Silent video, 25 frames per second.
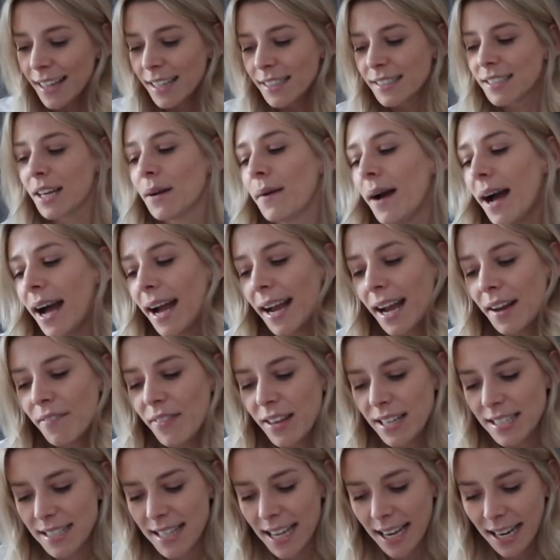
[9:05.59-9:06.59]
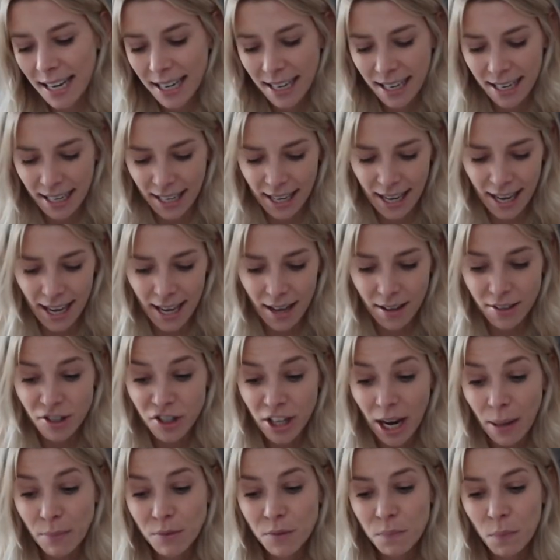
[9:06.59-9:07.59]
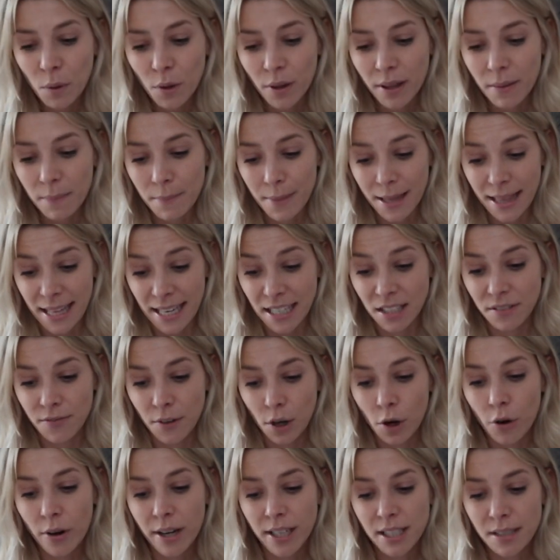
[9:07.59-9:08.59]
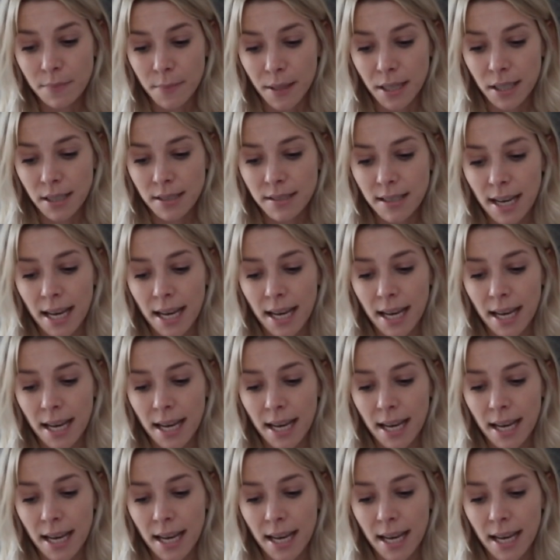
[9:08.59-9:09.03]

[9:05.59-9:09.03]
So I have this thing, James bought me these for Christmas,